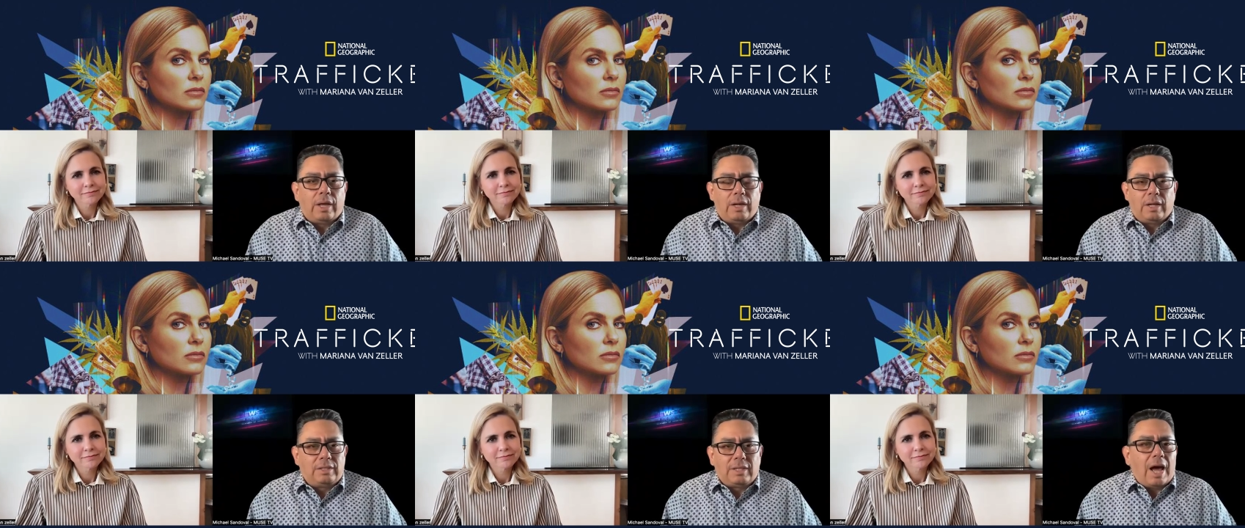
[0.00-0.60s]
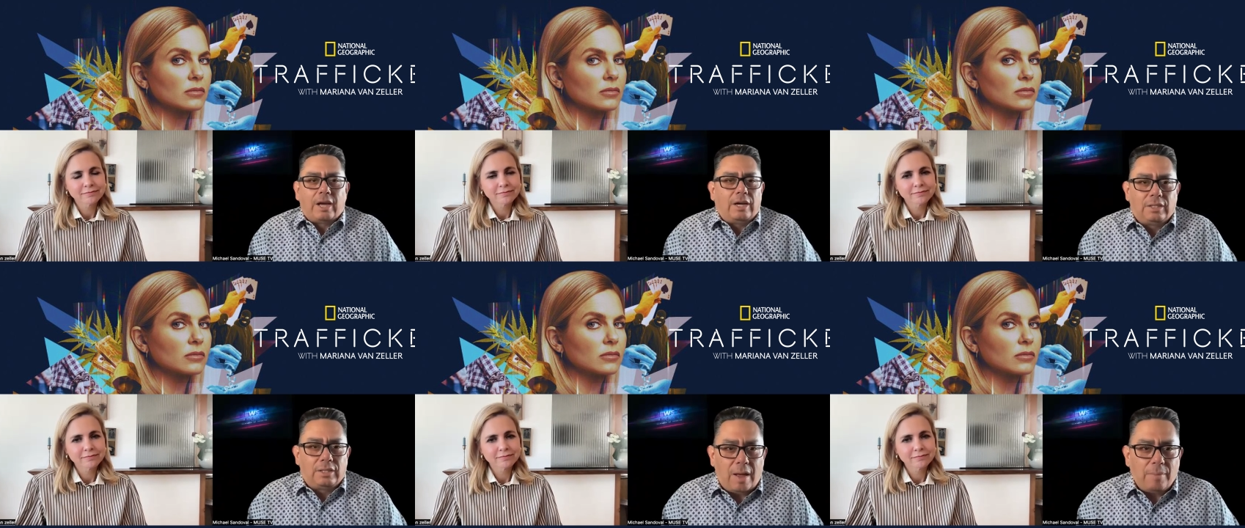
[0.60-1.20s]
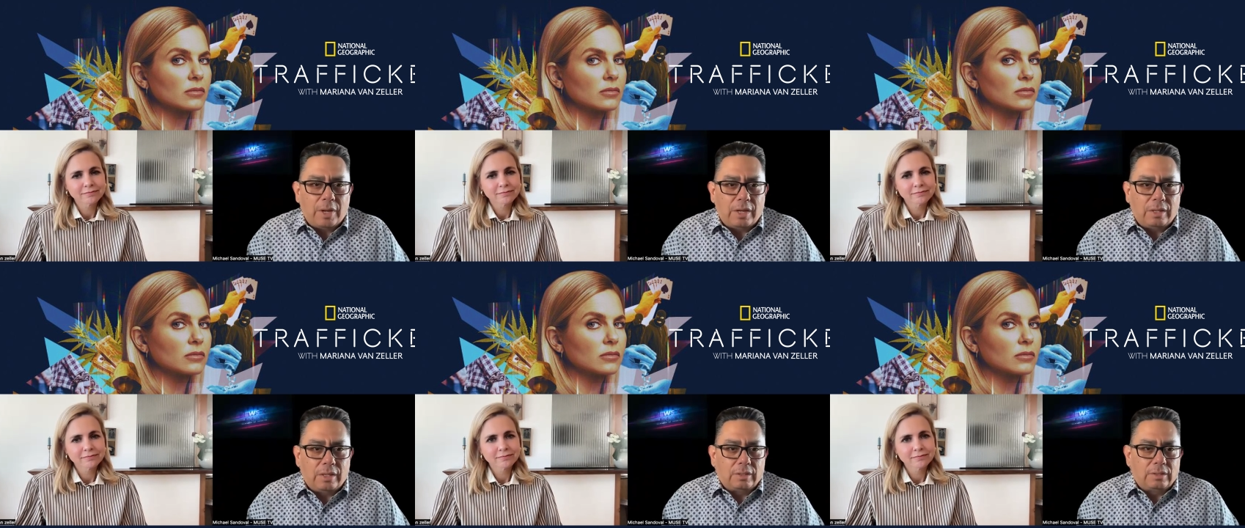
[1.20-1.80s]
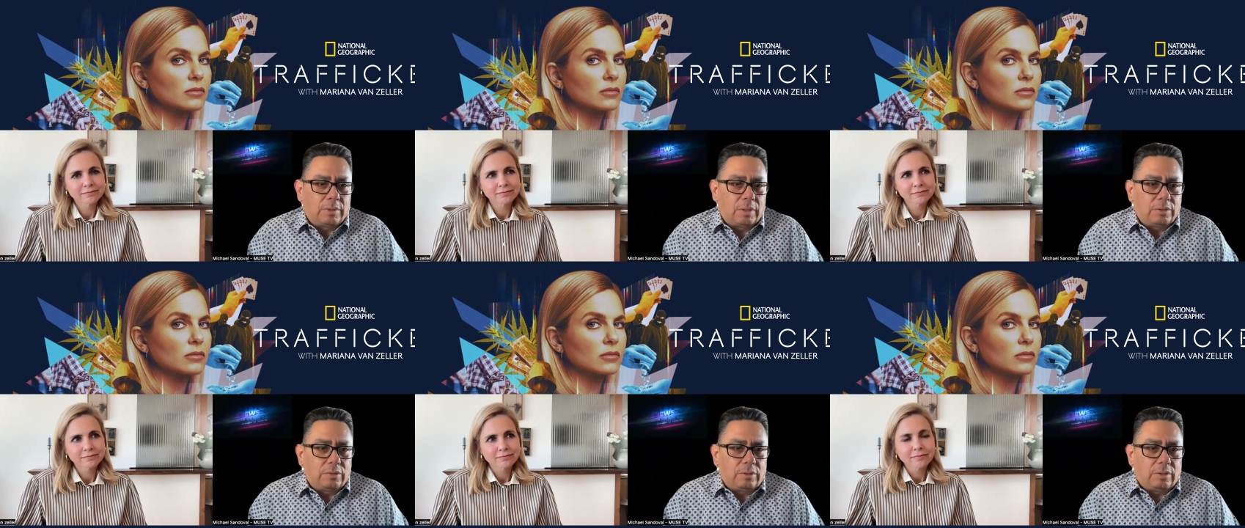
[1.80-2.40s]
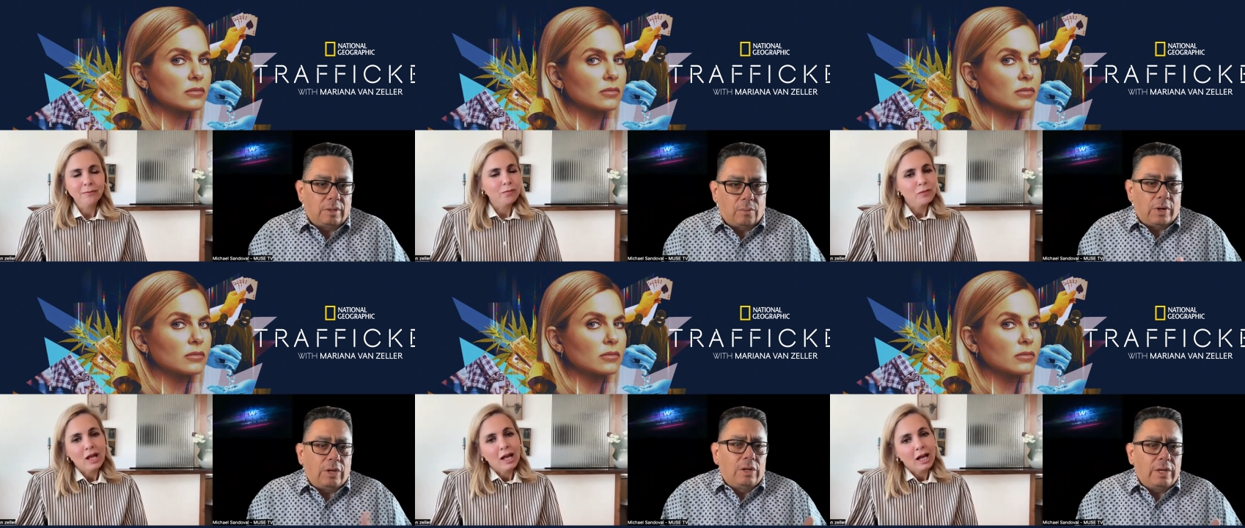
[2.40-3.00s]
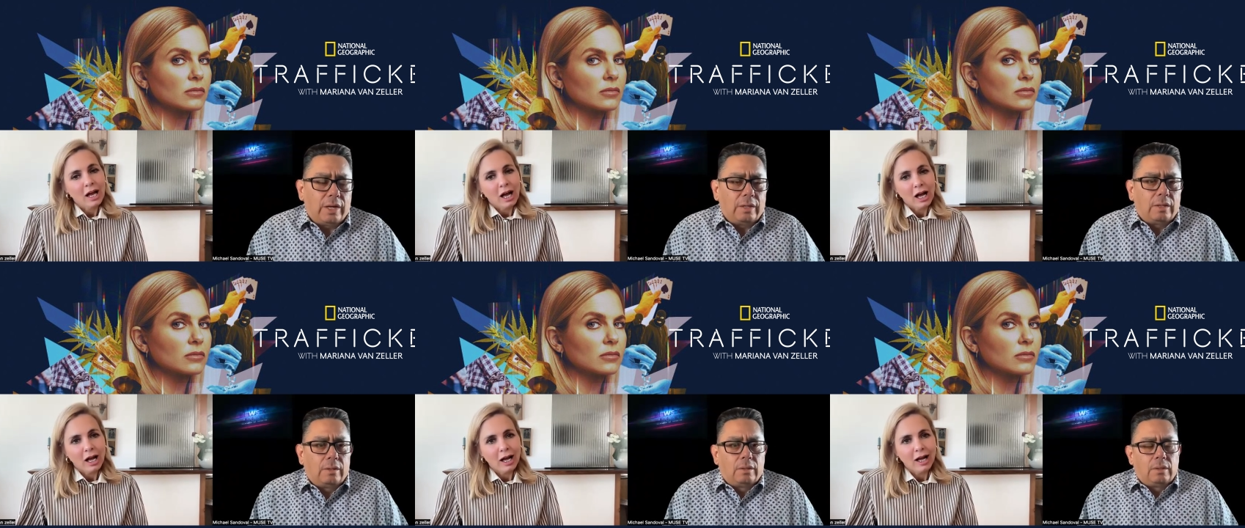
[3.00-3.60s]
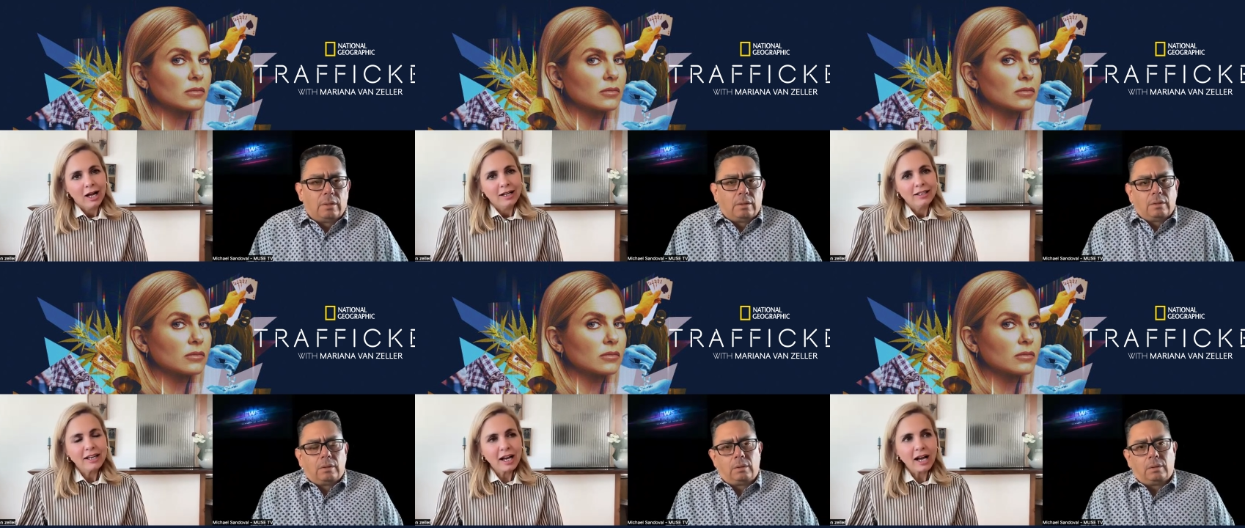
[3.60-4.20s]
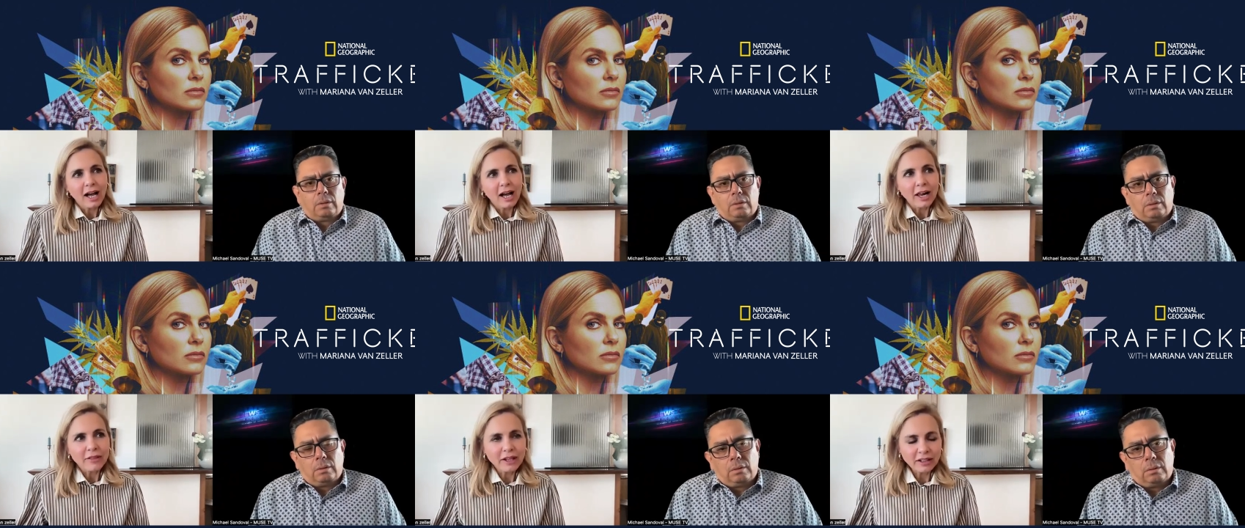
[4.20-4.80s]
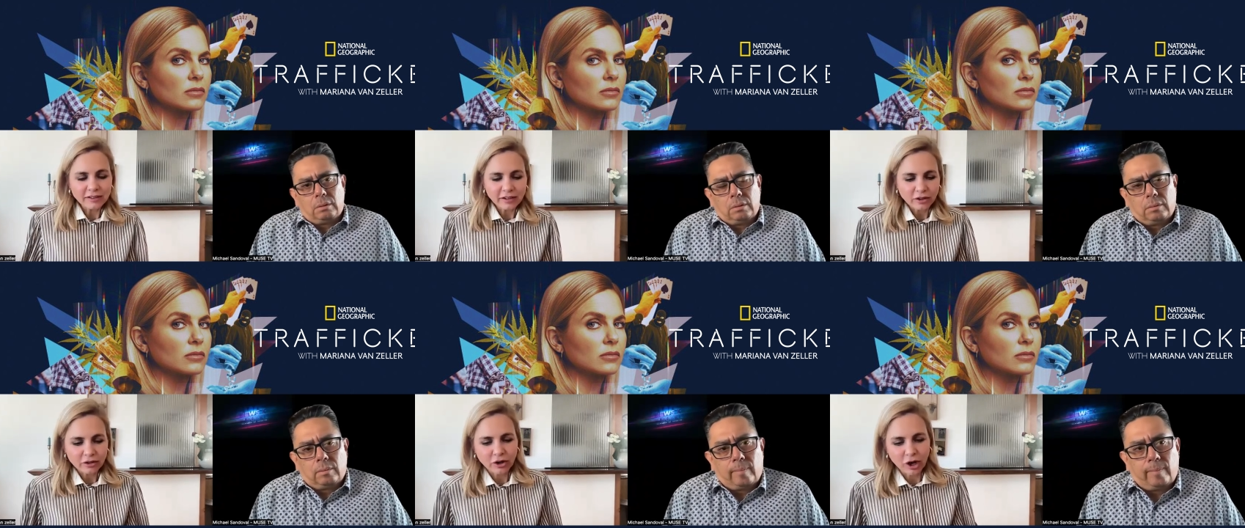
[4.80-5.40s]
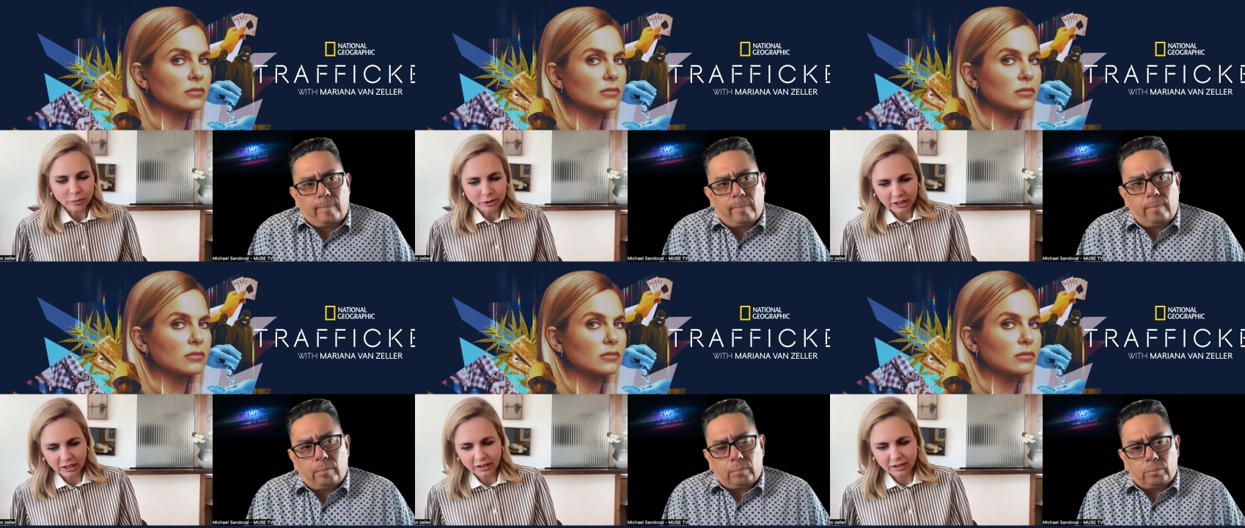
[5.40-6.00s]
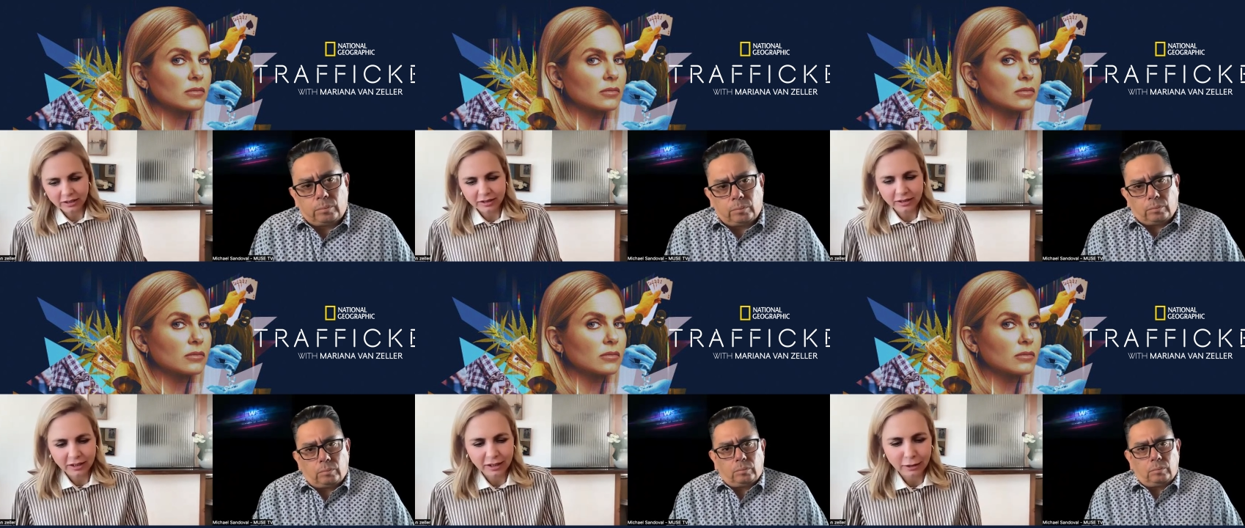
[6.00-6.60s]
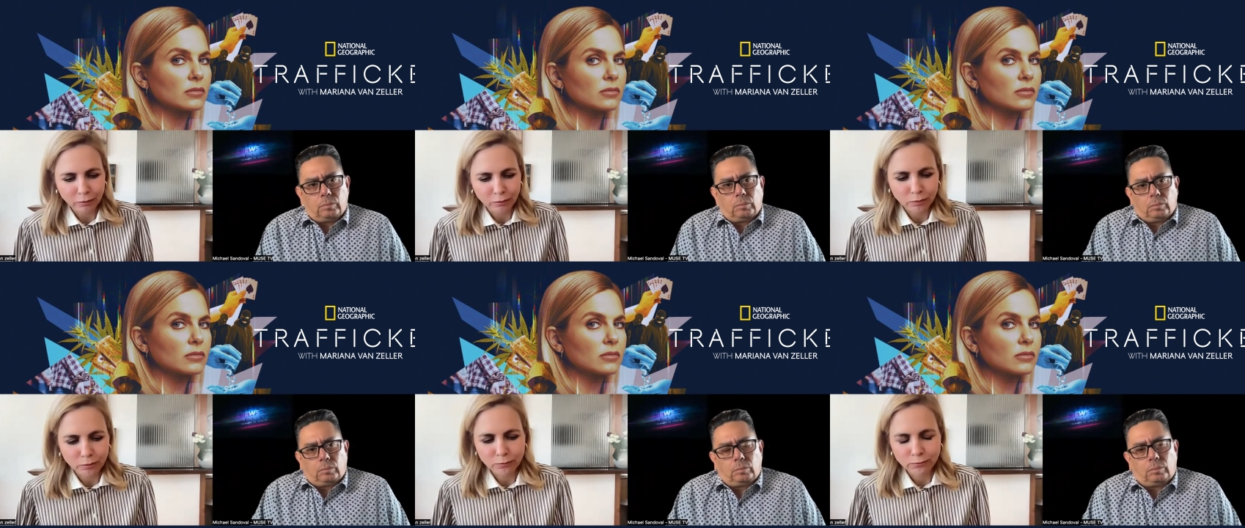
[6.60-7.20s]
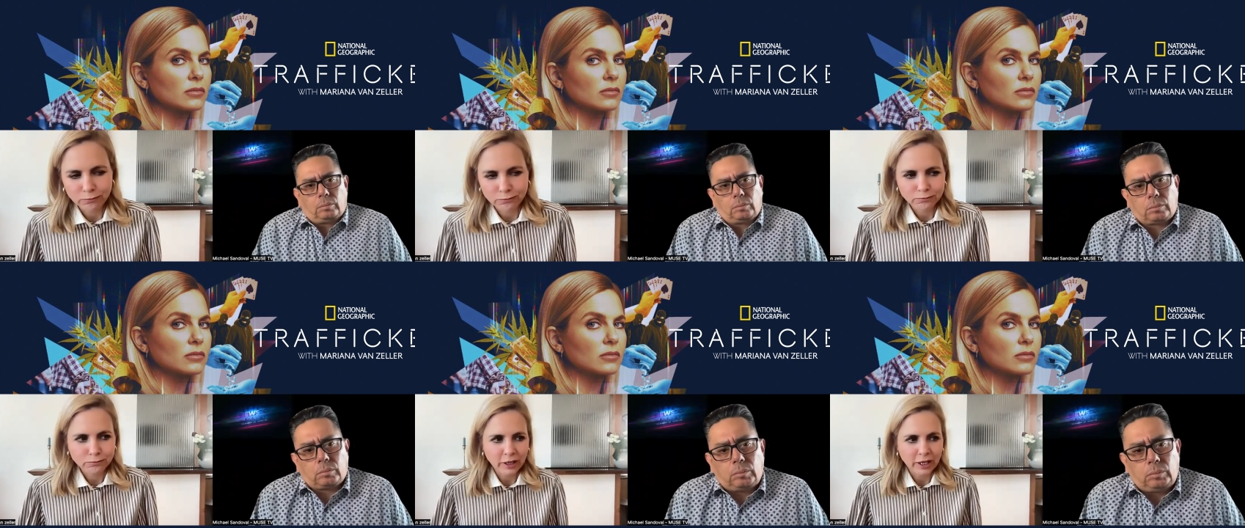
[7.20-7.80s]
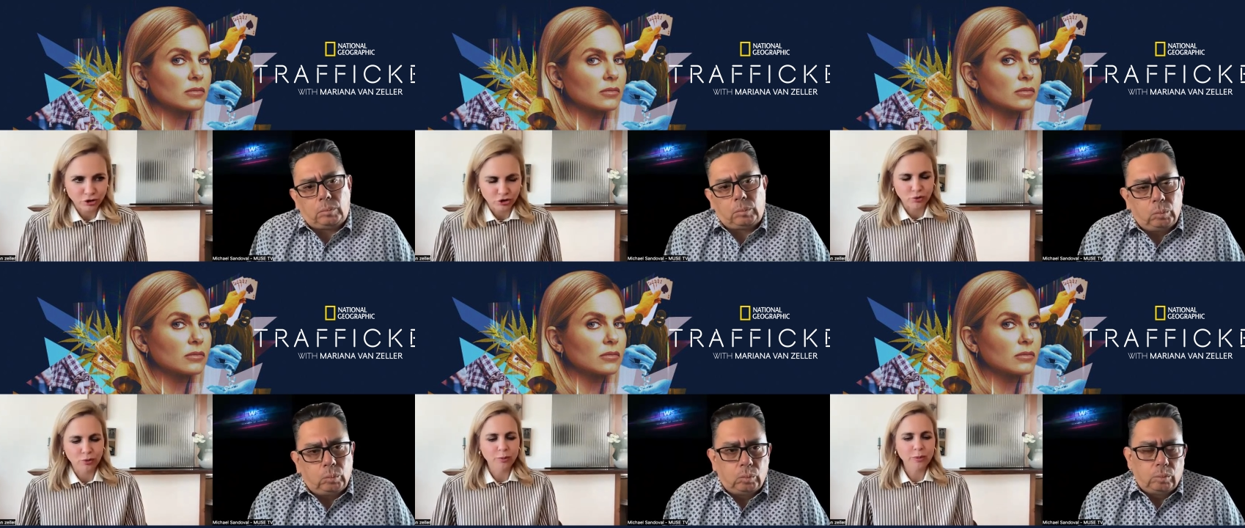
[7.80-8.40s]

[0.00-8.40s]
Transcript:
Speaker 1: and it's not going to stop anything sometimes you know, when you look at it
Speaker 2: yeah i think it's a complicated um, issue